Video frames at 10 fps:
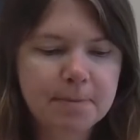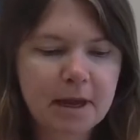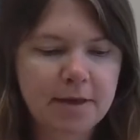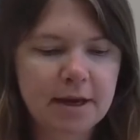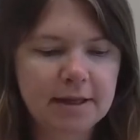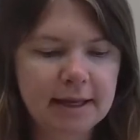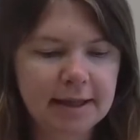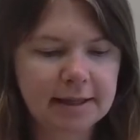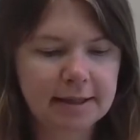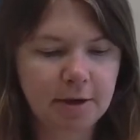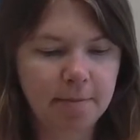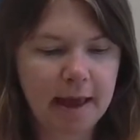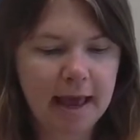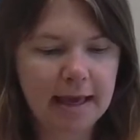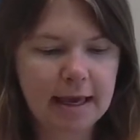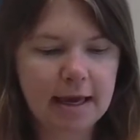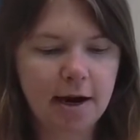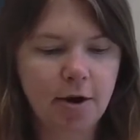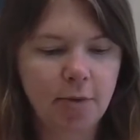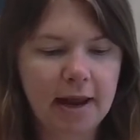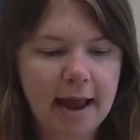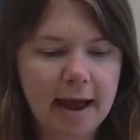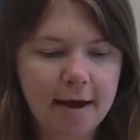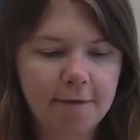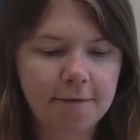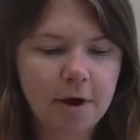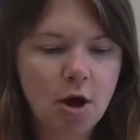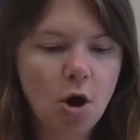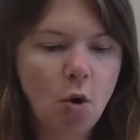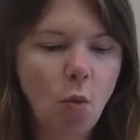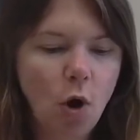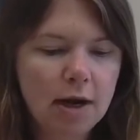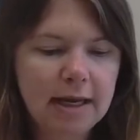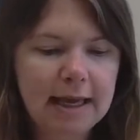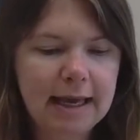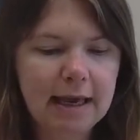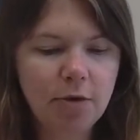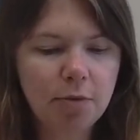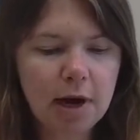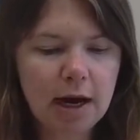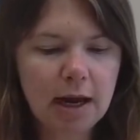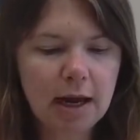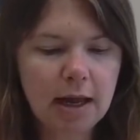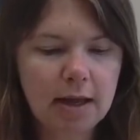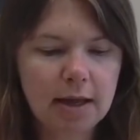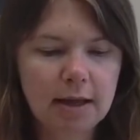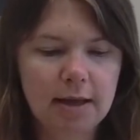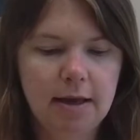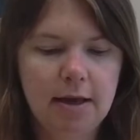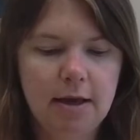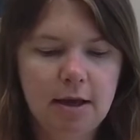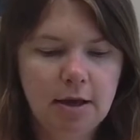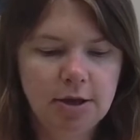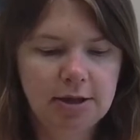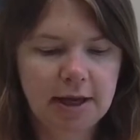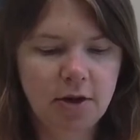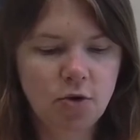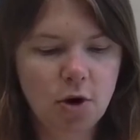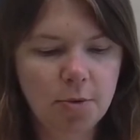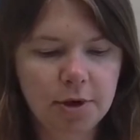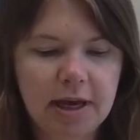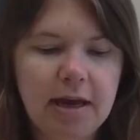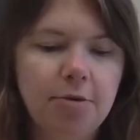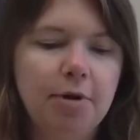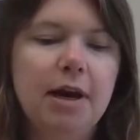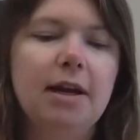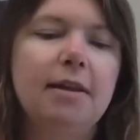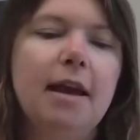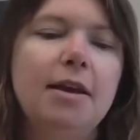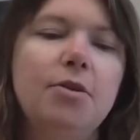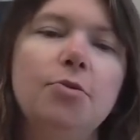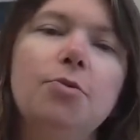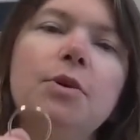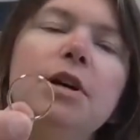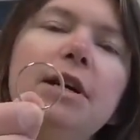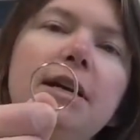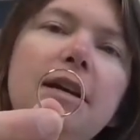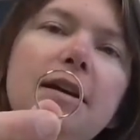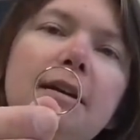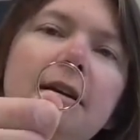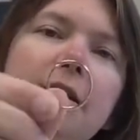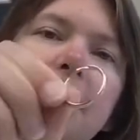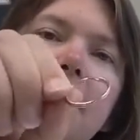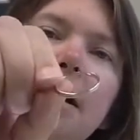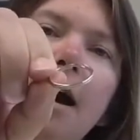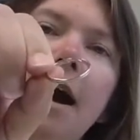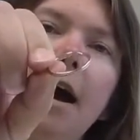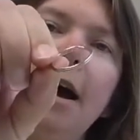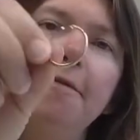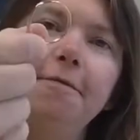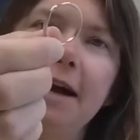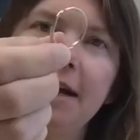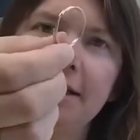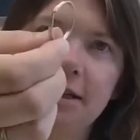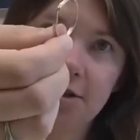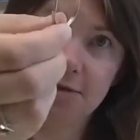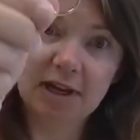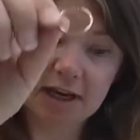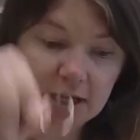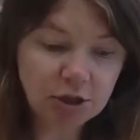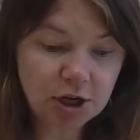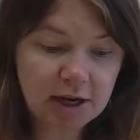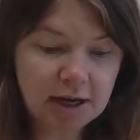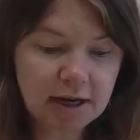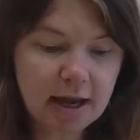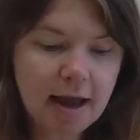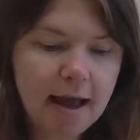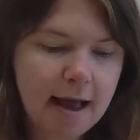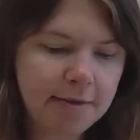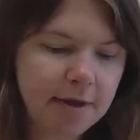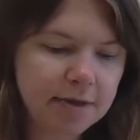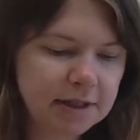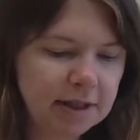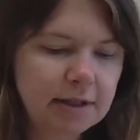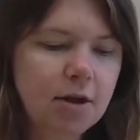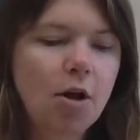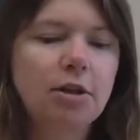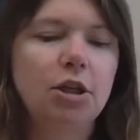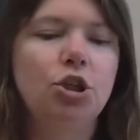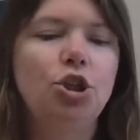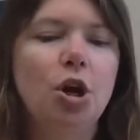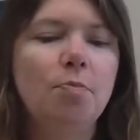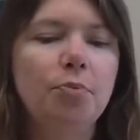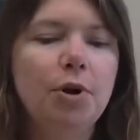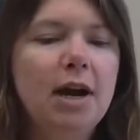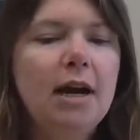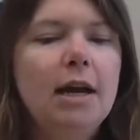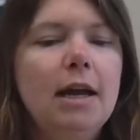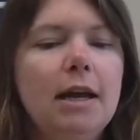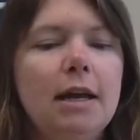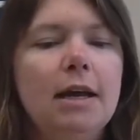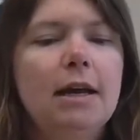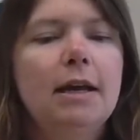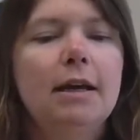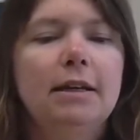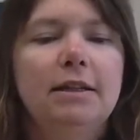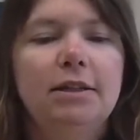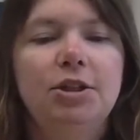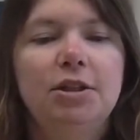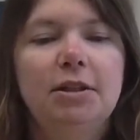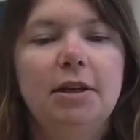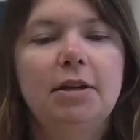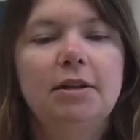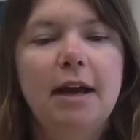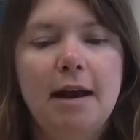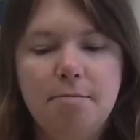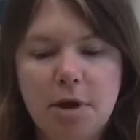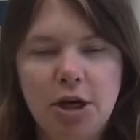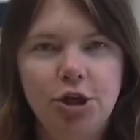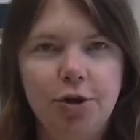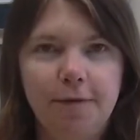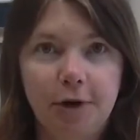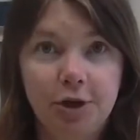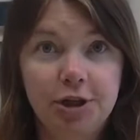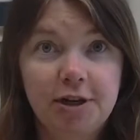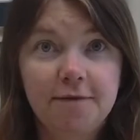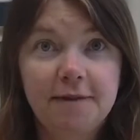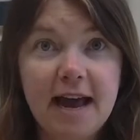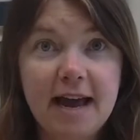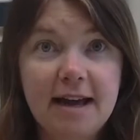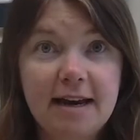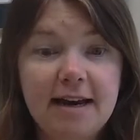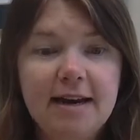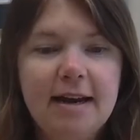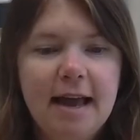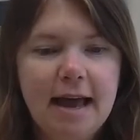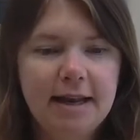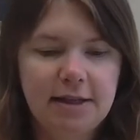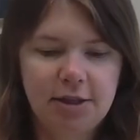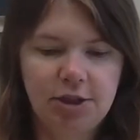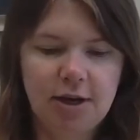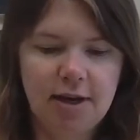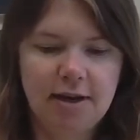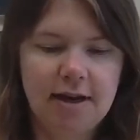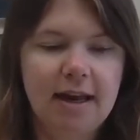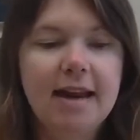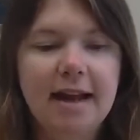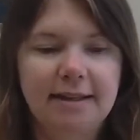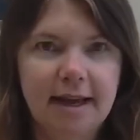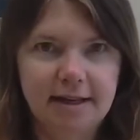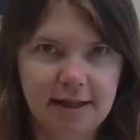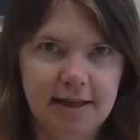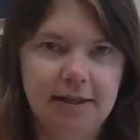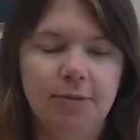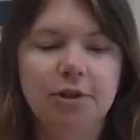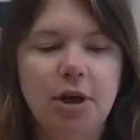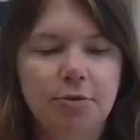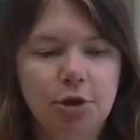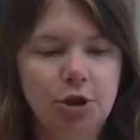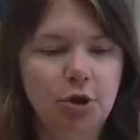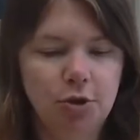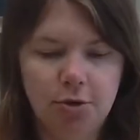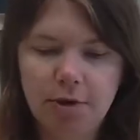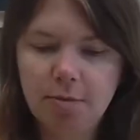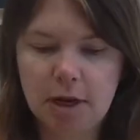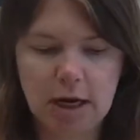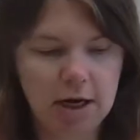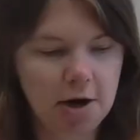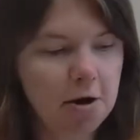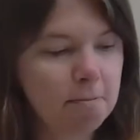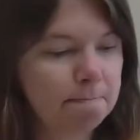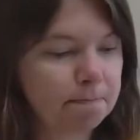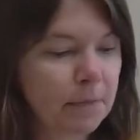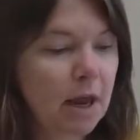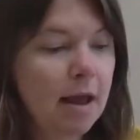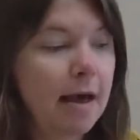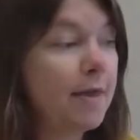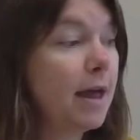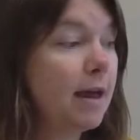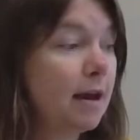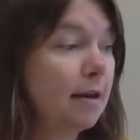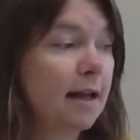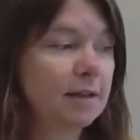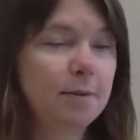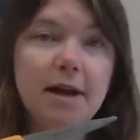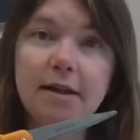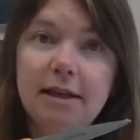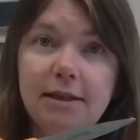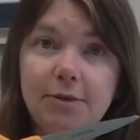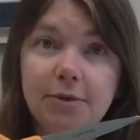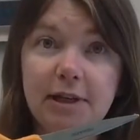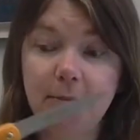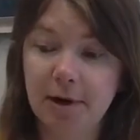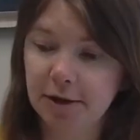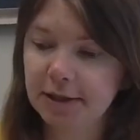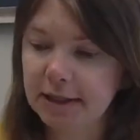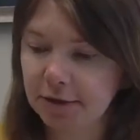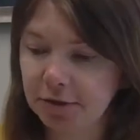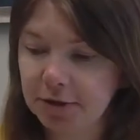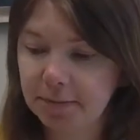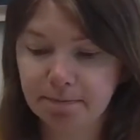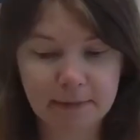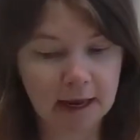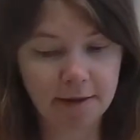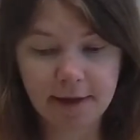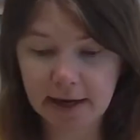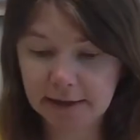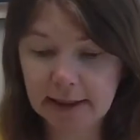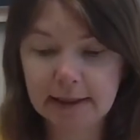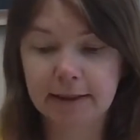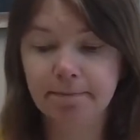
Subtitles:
then inside this little baggie here, we have 1 key ring, just like a normal key ring that you would find and use on a keychain. And then this is called a jump ring. This is just a kind of miniature version of that. And it connects onto this, which I will show you in a minute here. And then last but not least, you will need a pair of scissors, and that is it.